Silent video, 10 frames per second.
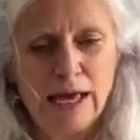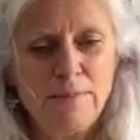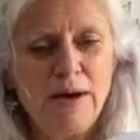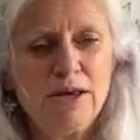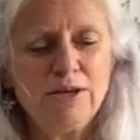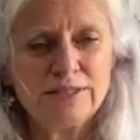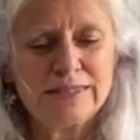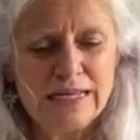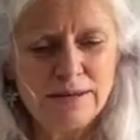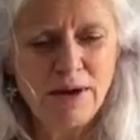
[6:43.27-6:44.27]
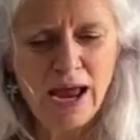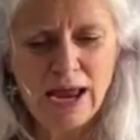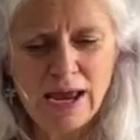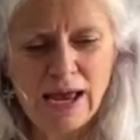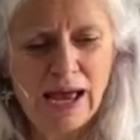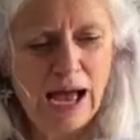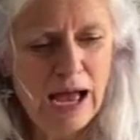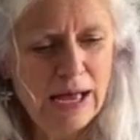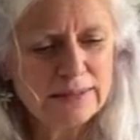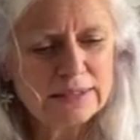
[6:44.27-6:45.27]
But you'll see my
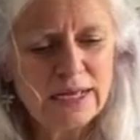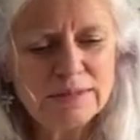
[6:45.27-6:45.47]
size